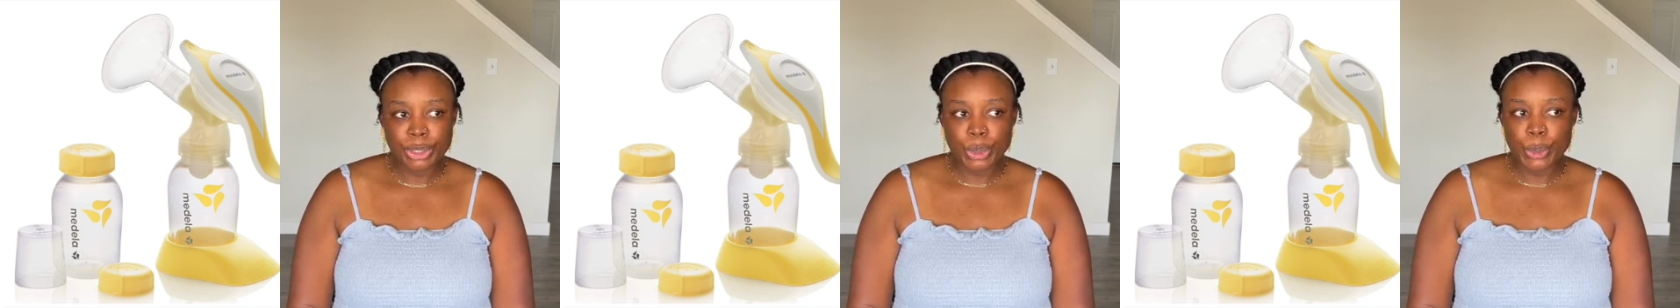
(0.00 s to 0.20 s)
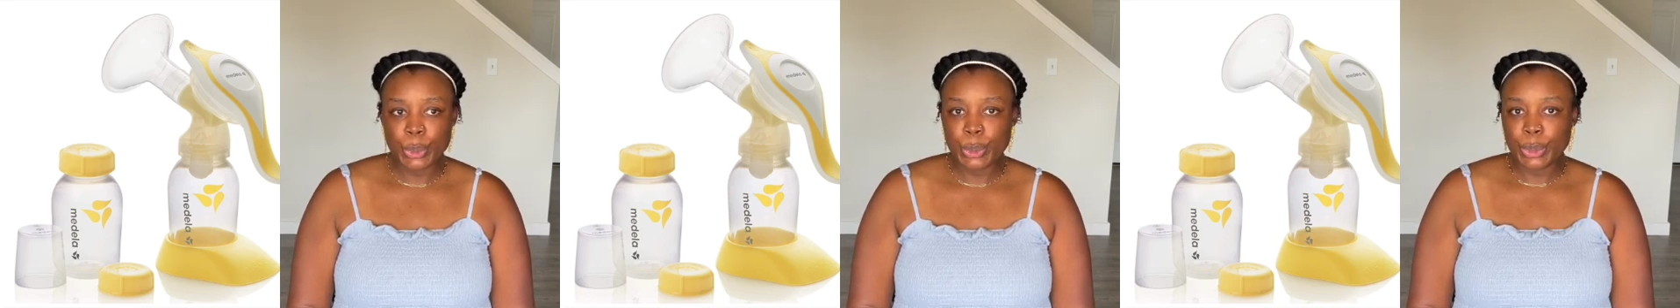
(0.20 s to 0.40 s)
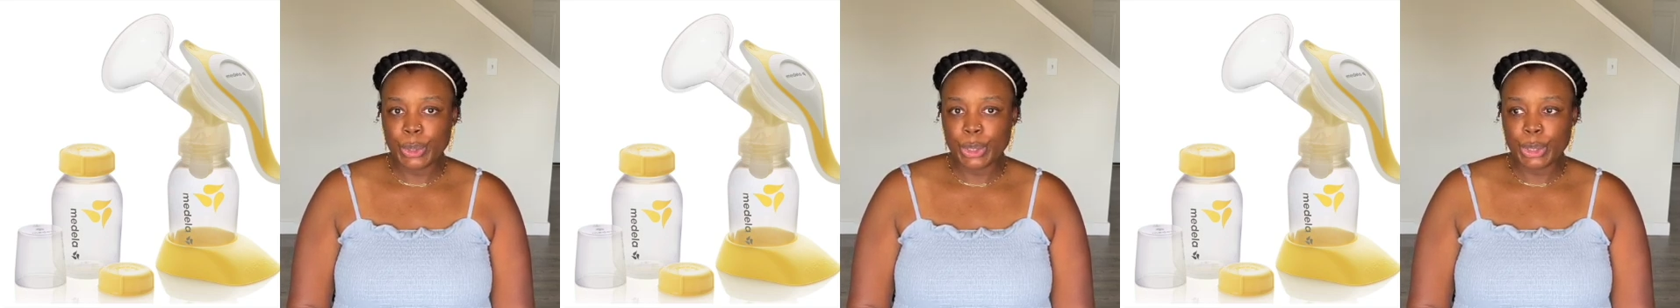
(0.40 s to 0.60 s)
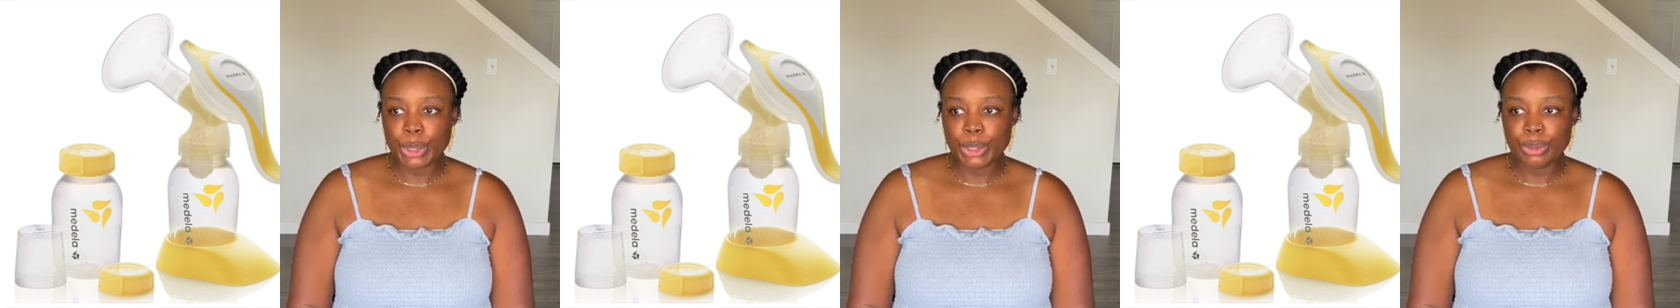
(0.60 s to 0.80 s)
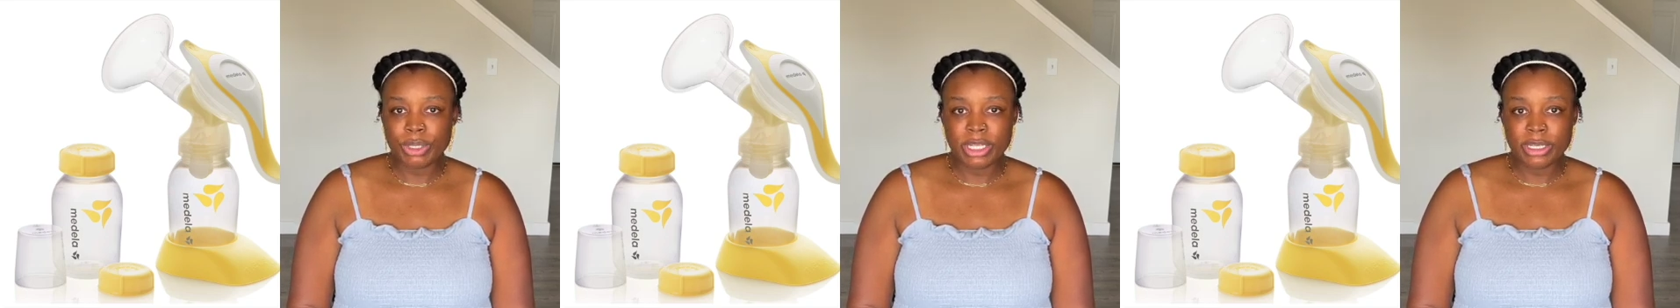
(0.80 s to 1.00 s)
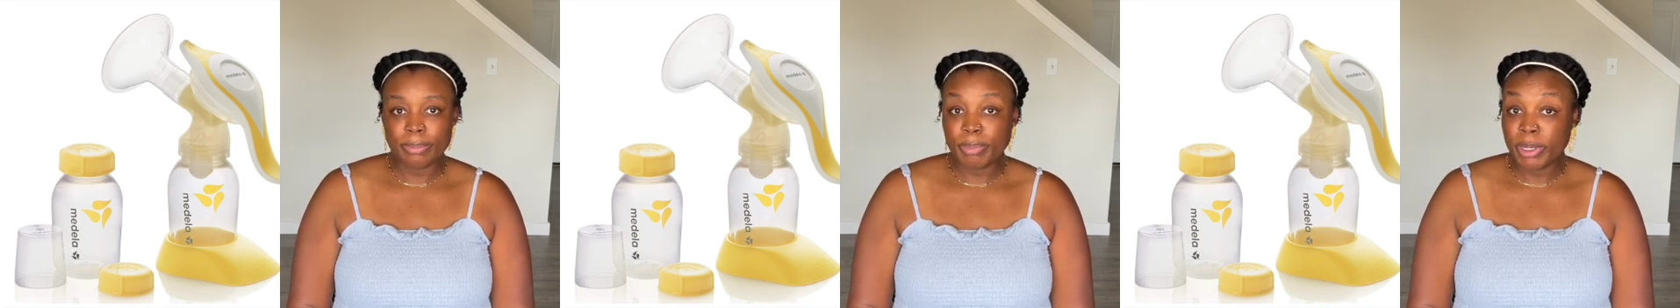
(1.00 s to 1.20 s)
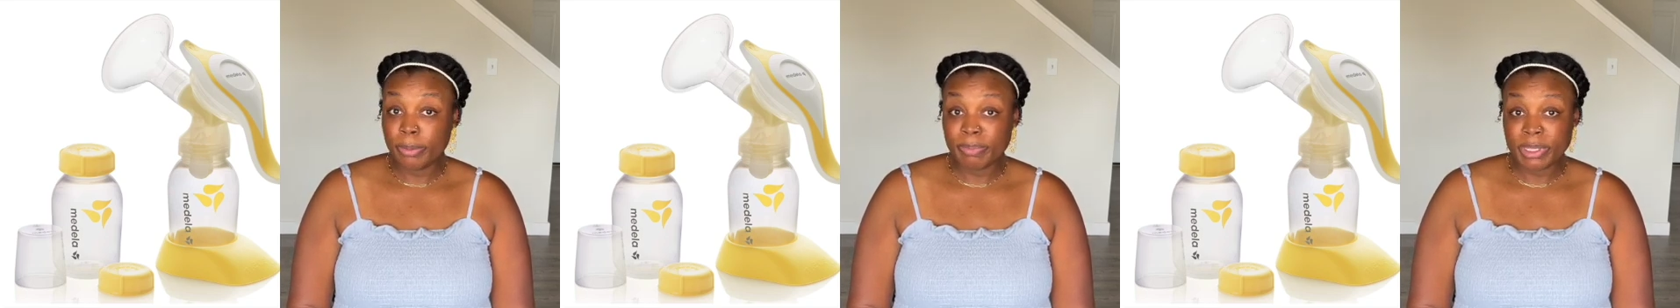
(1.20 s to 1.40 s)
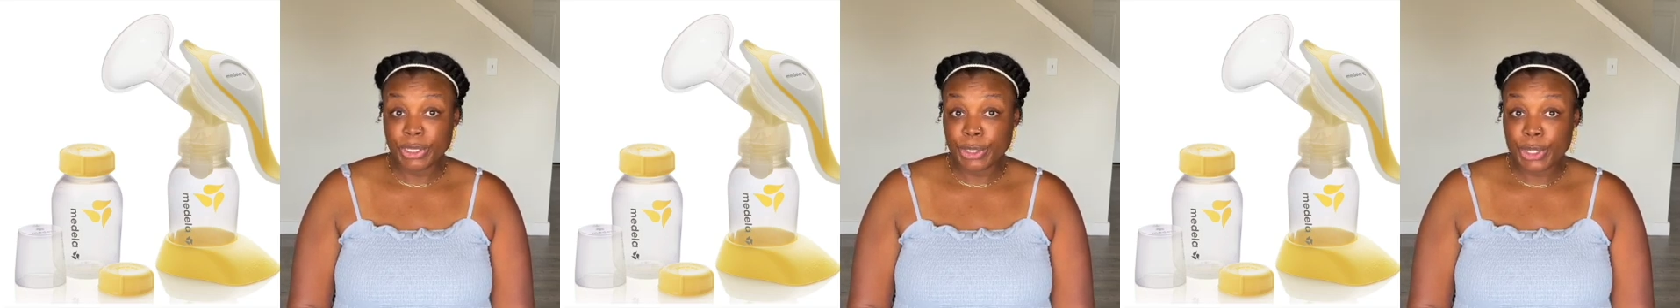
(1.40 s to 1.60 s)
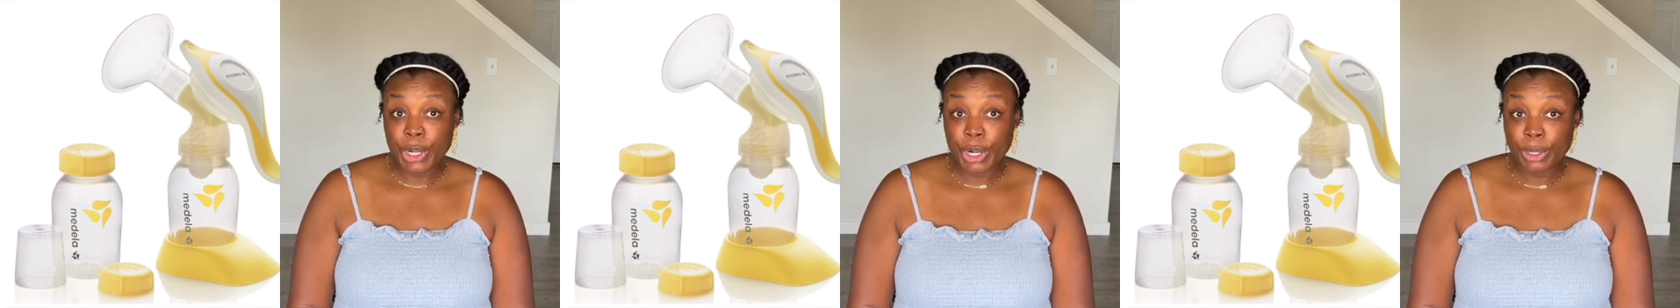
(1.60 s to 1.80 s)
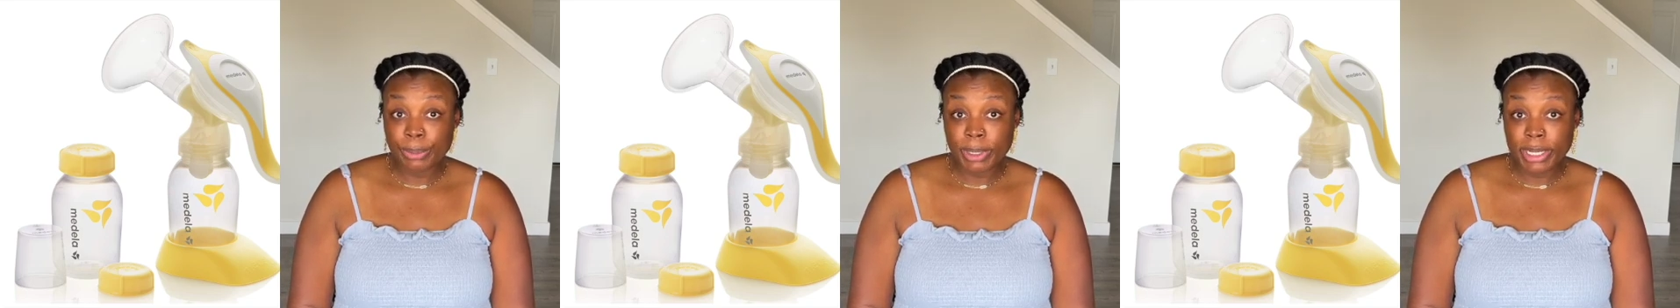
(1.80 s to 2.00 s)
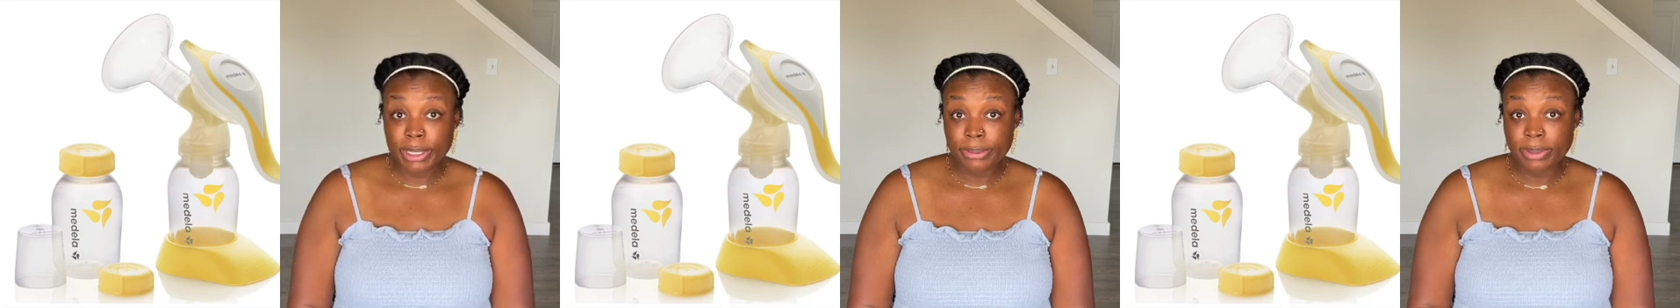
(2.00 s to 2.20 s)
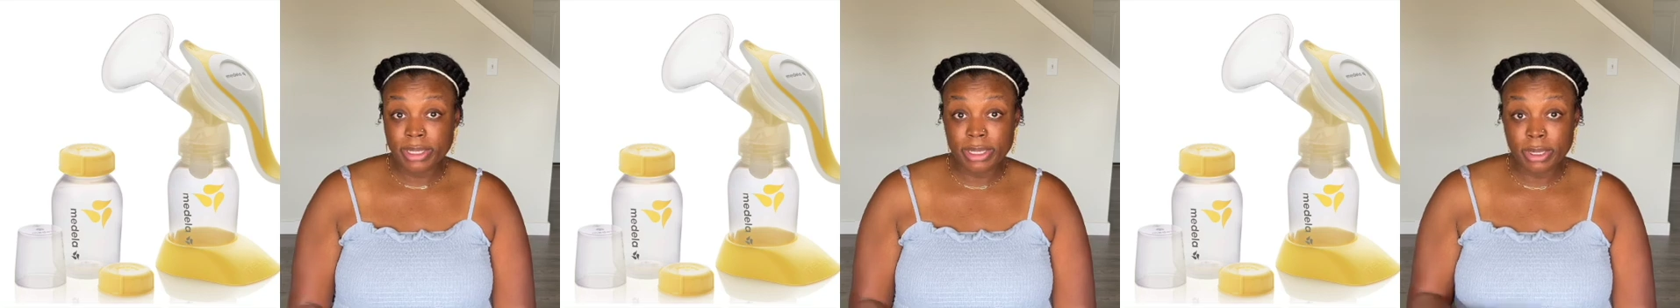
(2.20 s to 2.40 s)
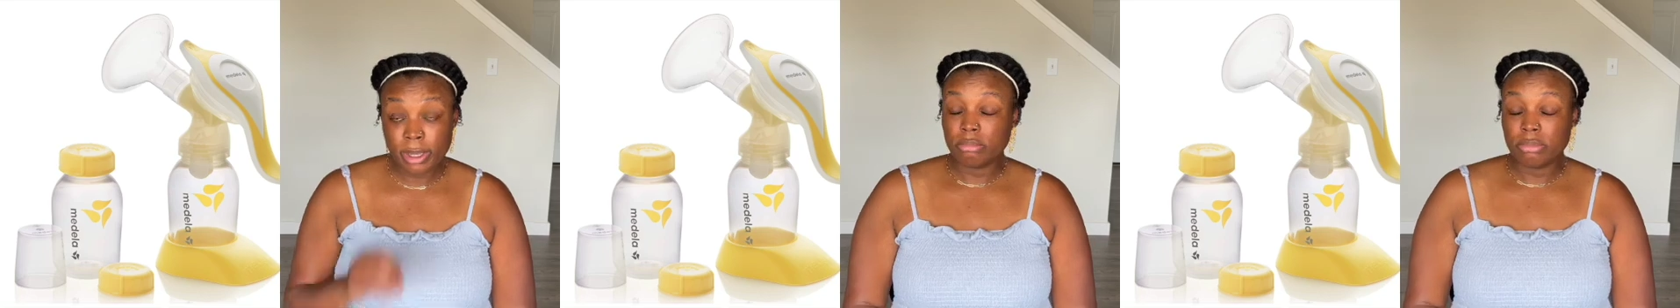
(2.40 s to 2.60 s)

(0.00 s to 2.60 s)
or you need to pump in your car right quick.